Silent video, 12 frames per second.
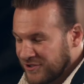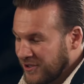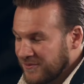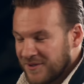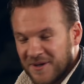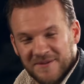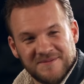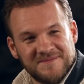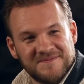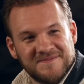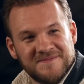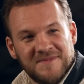I don't know.
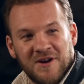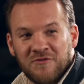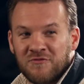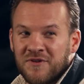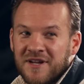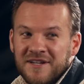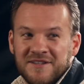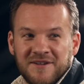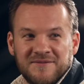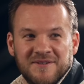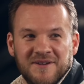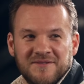I really
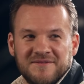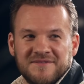don't know.